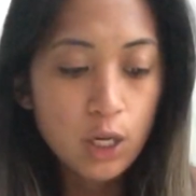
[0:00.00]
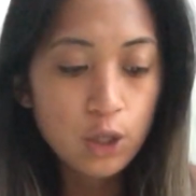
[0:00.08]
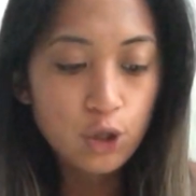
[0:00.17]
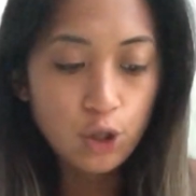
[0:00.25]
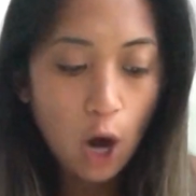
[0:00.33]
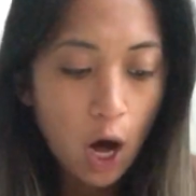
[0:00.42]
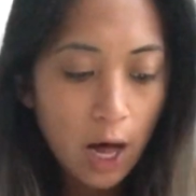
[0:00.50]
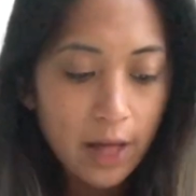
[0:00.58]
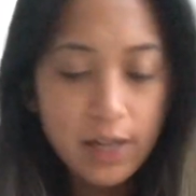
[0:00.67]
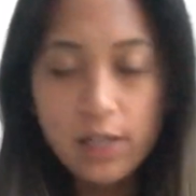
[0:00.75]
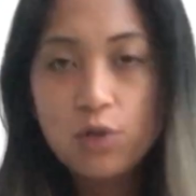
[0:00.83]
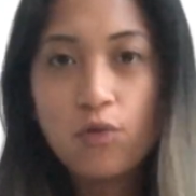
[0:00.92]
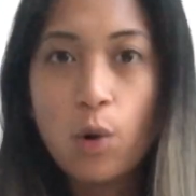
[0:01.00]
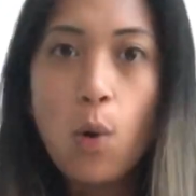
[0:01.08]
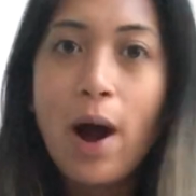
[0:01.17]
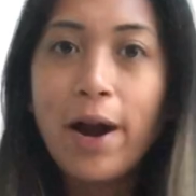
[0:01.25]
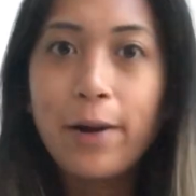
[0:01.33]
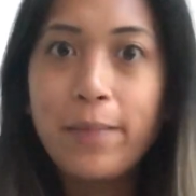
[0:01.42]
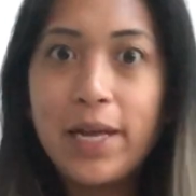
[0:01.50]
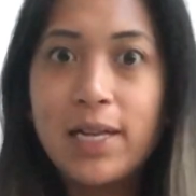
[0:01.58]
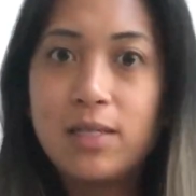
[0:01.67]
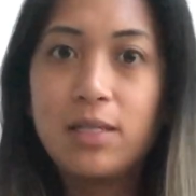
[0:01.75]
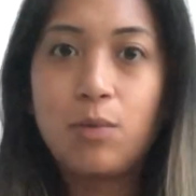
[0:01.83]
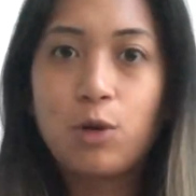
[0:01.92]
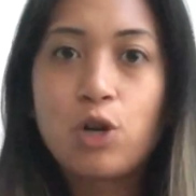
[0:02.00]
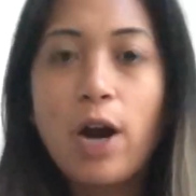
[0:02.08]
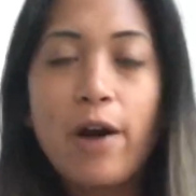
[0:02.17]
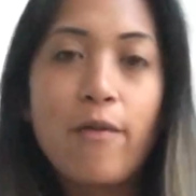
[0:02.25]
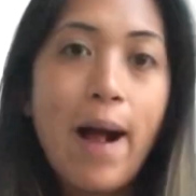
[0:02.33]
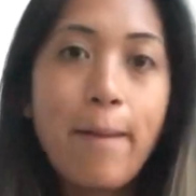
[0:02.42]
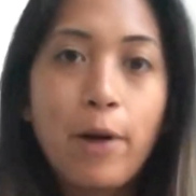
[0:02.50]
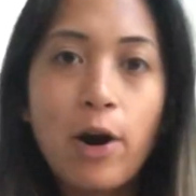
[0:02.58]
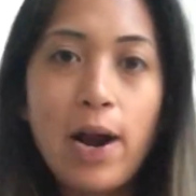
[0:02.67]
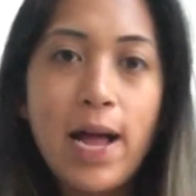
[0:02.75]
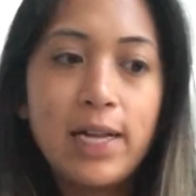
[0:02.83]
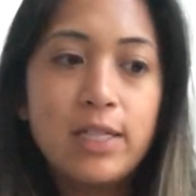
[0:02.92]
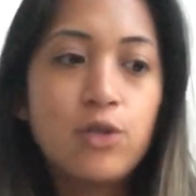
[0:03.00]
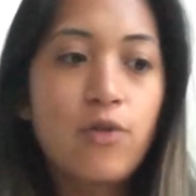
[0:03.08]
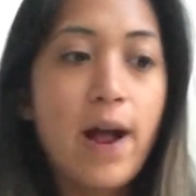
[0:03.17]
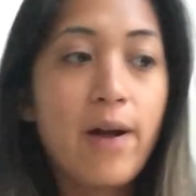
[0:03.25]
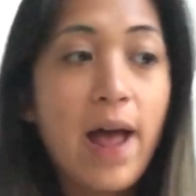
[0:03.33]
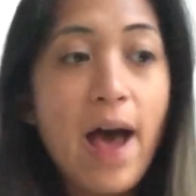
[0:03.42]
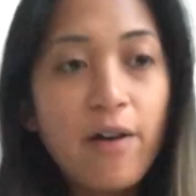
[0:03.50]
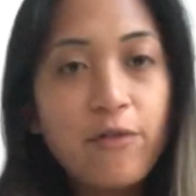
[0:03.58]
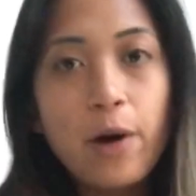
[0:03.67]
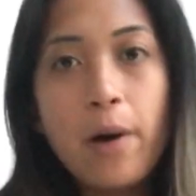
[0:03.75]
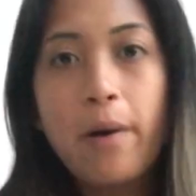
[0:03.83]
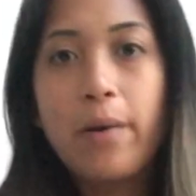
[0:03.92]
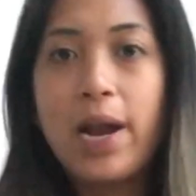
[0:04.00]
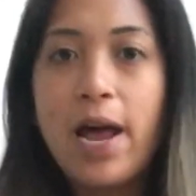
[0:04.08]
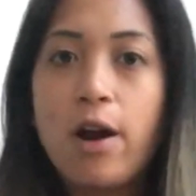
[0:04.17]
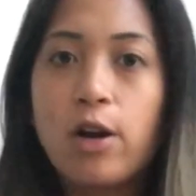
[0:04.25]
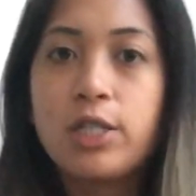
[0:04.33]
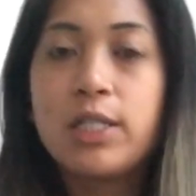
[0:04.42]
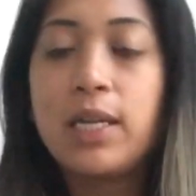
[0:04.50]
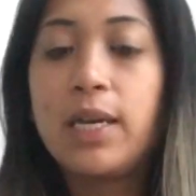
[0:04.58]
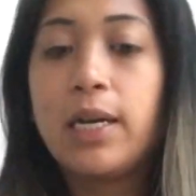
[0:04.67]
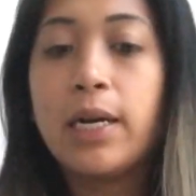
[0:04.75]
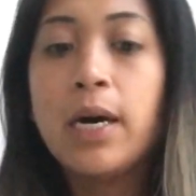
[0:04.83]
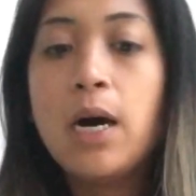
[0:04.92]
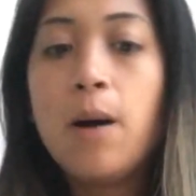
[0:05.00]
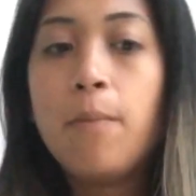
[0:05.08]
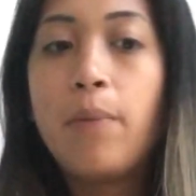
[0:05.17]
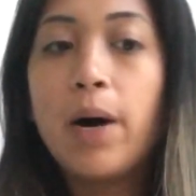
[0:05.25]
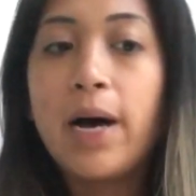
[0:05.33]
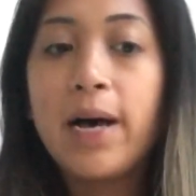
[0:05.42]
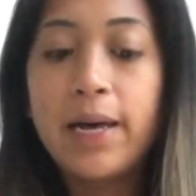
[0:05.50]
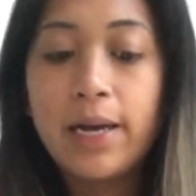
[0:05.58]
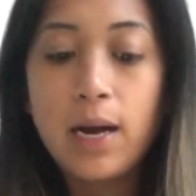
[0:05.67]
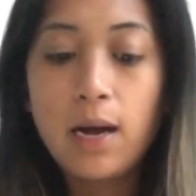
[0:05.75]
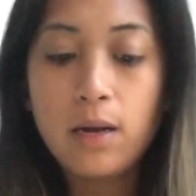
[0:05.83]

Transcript: saw these requirements and we're trying to wrap our heads around AAFCO and NRC, but